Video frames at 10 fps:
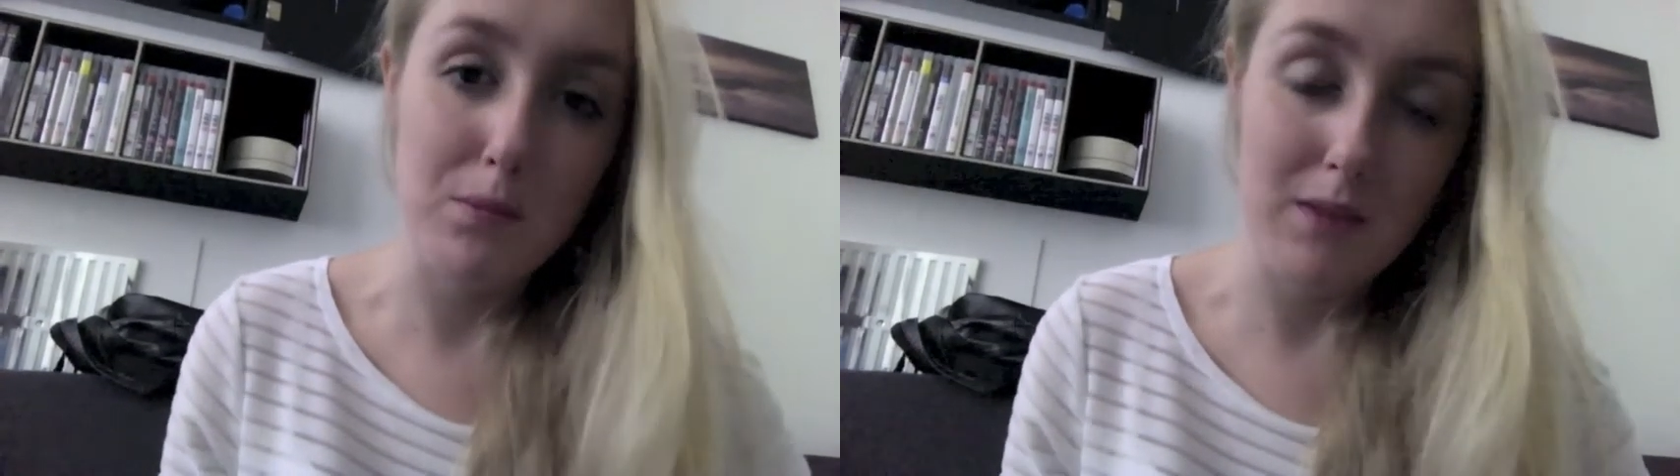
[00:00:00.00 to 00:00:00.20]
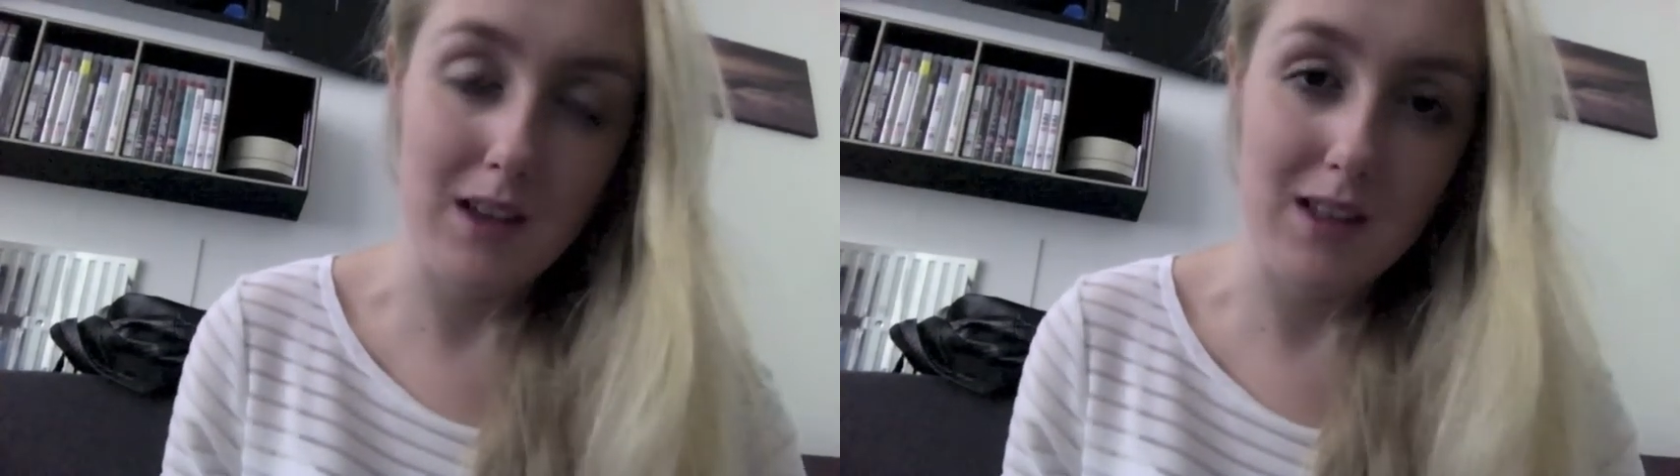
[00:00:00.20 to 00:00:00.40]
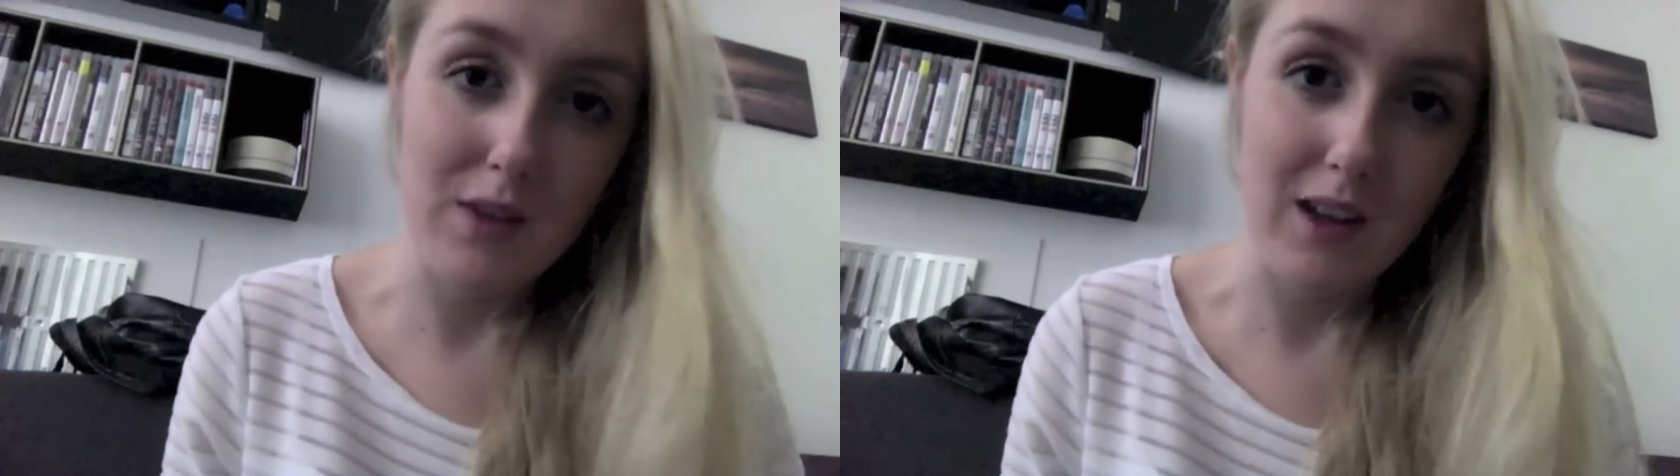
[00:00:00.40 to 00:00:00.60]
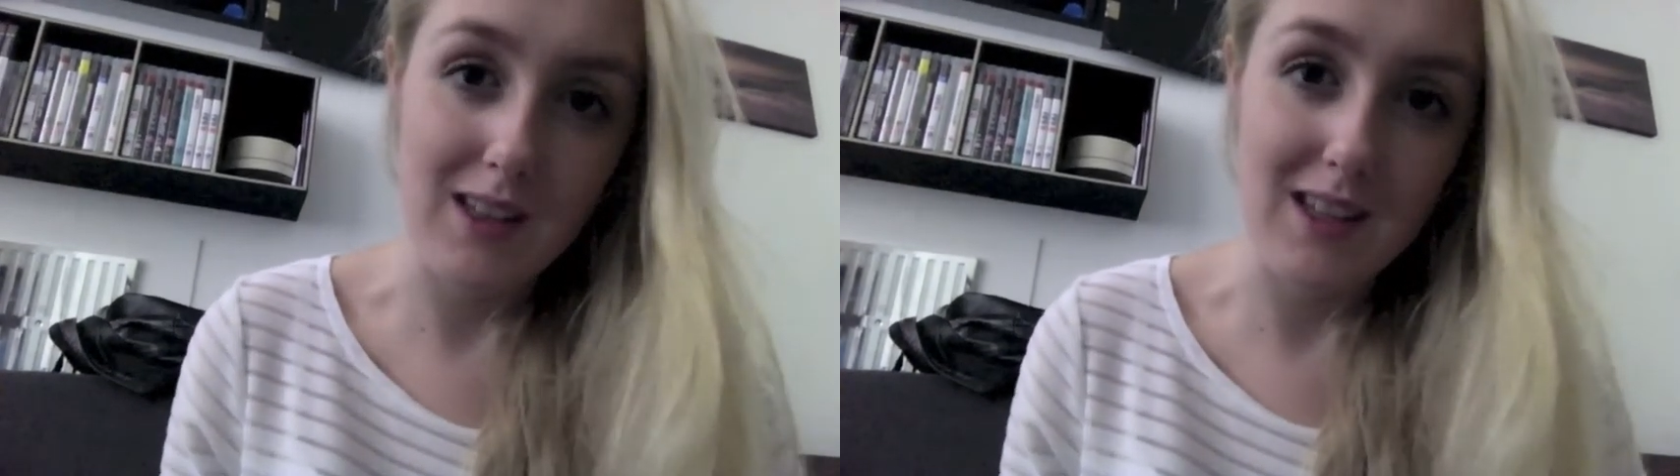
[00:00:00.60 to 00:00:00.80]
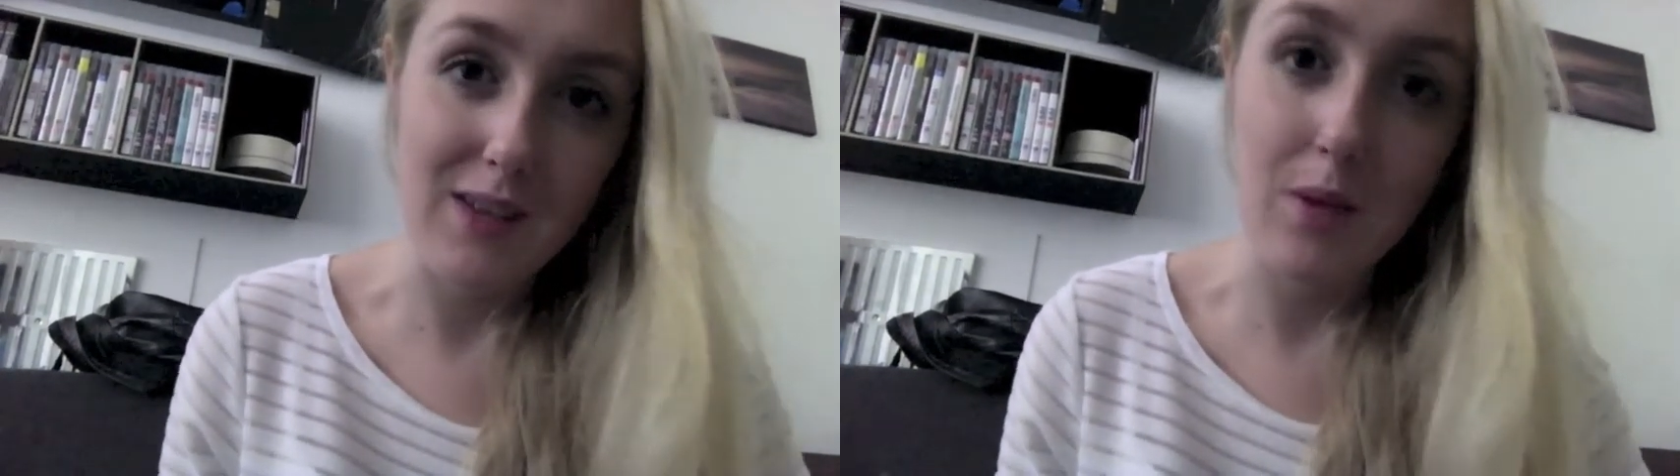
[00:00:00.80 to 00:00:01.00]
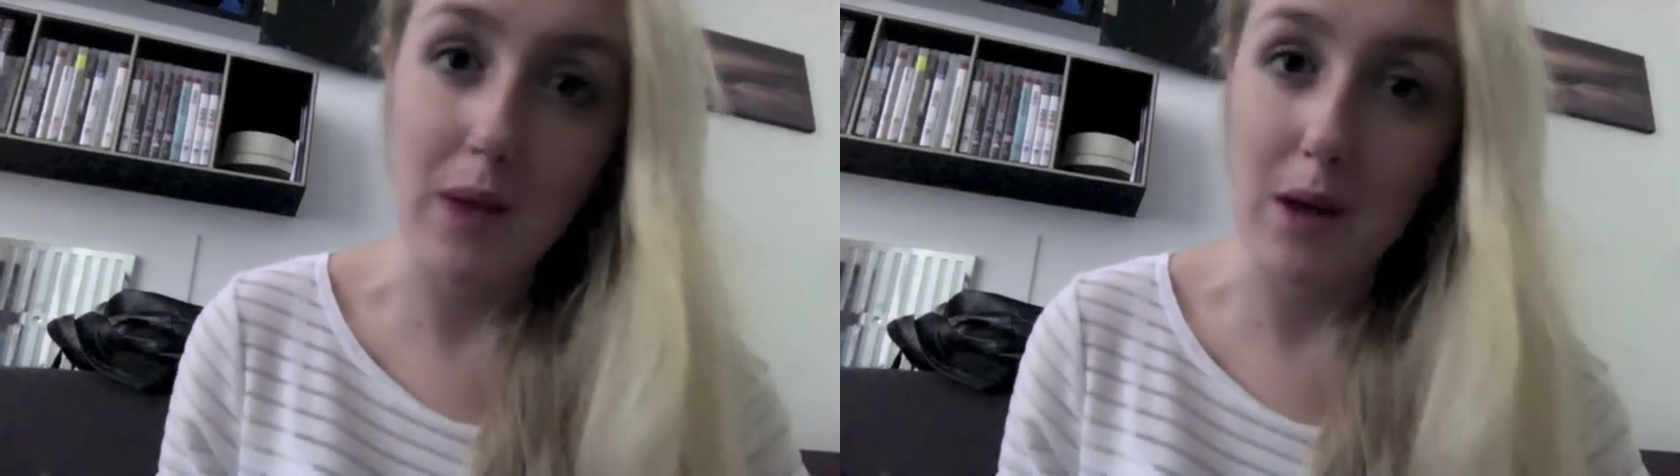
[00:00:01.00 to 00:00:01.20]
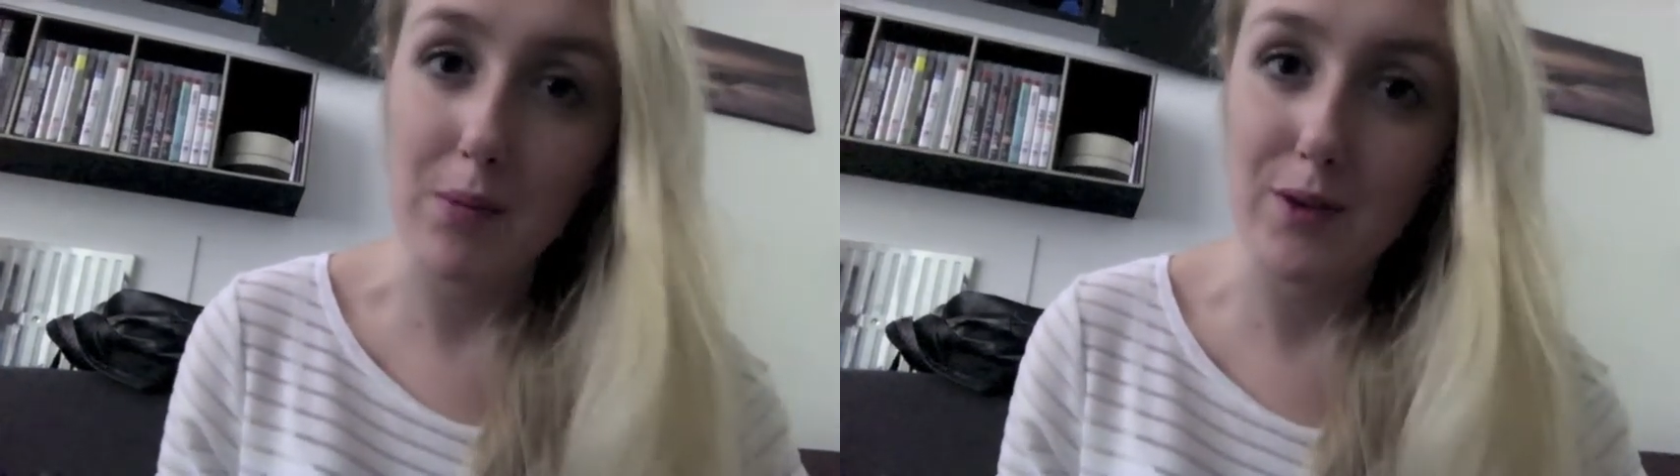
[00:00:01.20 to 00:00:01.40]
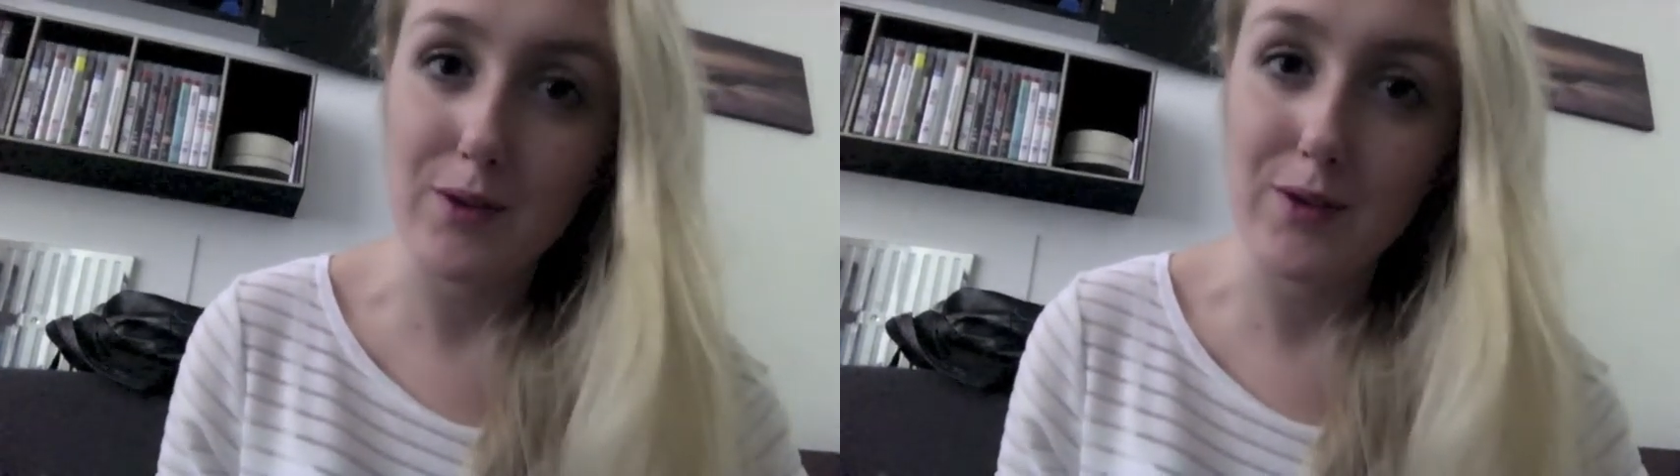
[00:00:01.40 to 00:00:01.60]
is effective about
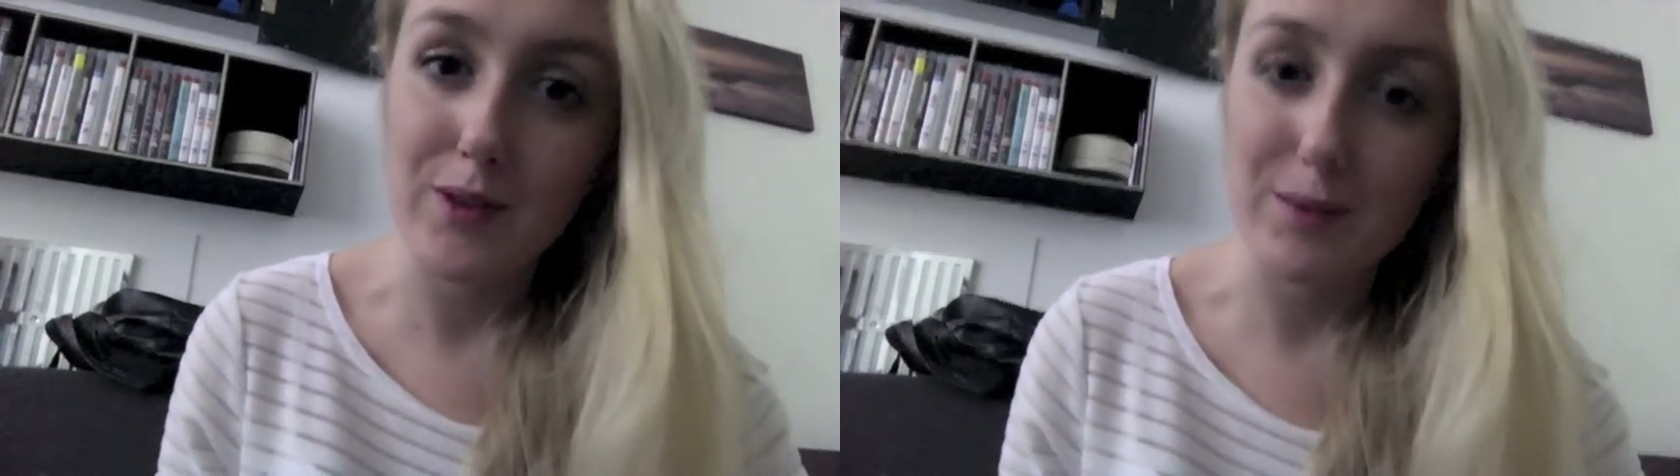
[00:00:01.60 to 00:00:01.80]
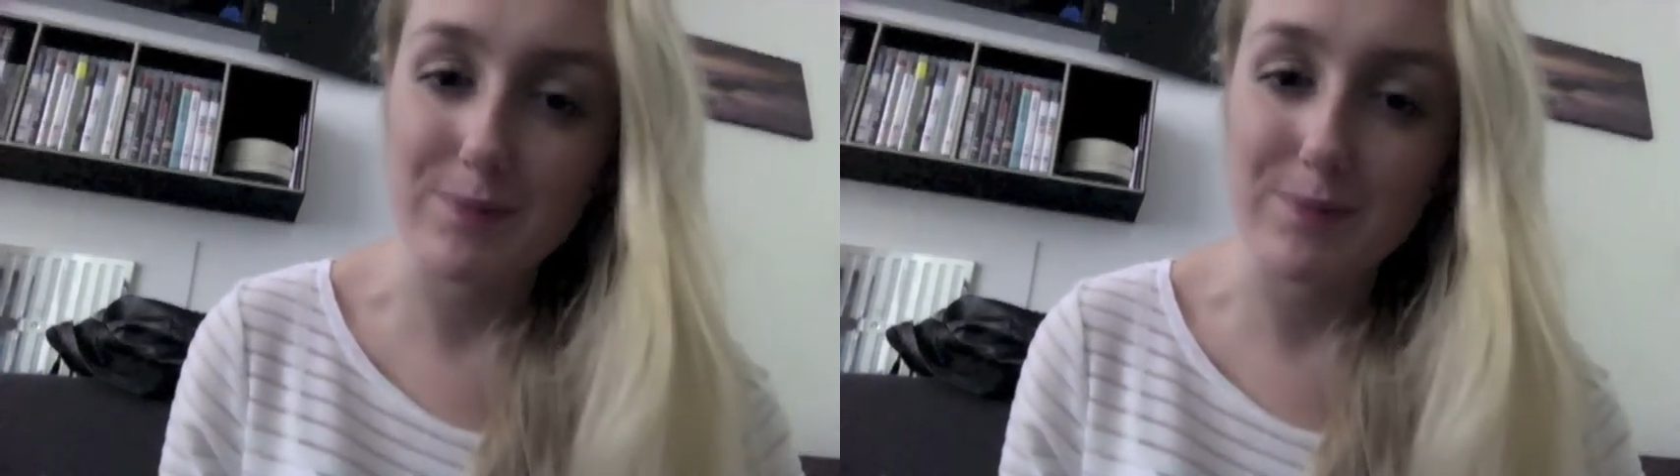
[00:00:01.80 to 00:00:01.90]
both of them.